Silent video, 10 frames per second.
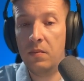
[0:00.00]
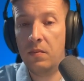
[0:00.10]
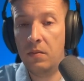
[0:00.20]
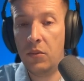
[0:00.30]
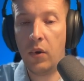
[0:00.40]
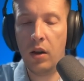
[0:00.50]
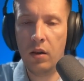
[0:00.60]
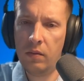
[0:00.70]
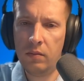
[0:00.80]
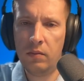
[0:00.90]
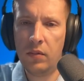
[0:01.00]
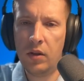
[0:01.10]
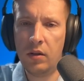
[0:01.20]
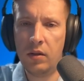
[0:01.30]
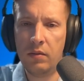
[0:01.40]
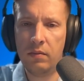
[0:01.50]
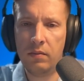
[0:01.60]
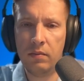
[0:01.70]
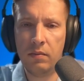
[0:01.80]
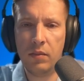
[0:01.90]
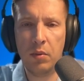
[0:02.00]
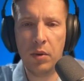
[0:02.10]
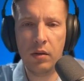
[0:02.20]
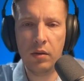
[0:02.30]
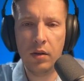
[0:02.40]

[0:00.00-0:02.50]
Okay, maybe.